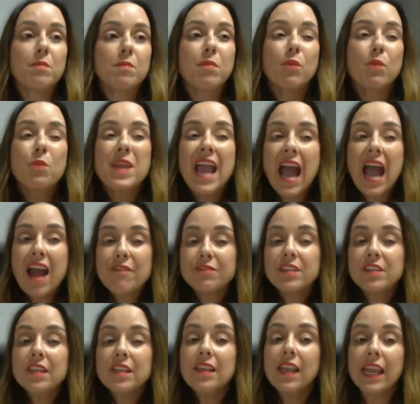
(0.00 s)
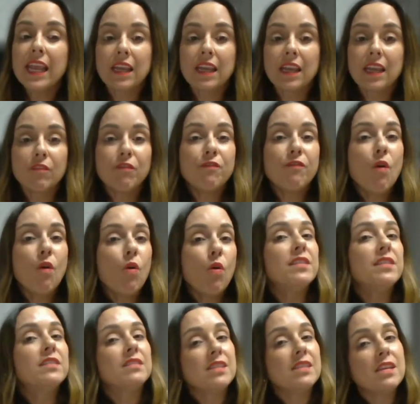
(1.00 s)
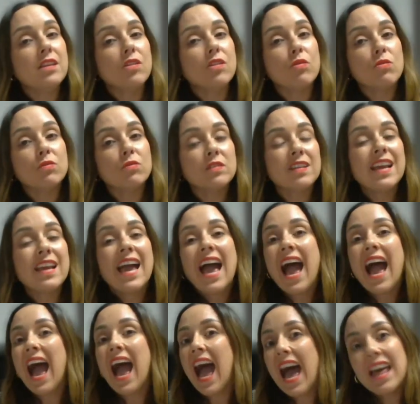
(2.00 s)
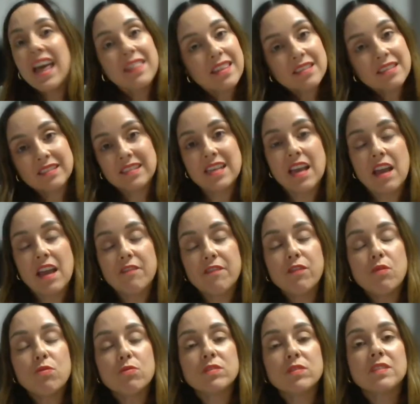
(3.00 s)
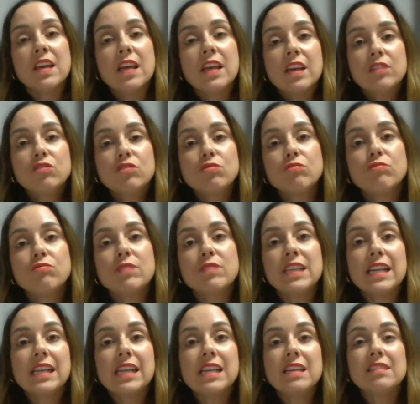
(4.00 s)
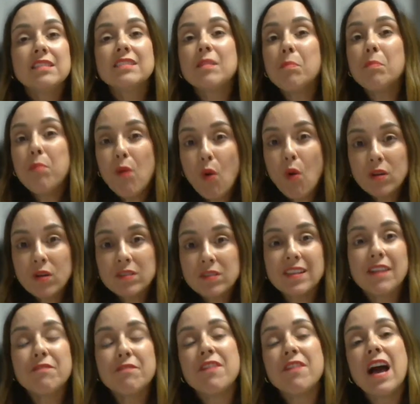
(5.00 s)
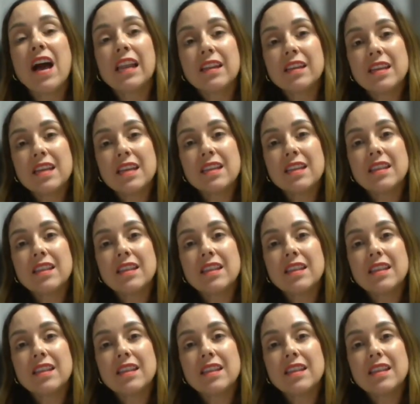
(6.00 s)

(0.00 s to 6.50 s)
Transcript: But we have to link it for the CEOs and the CFOs to really support and validate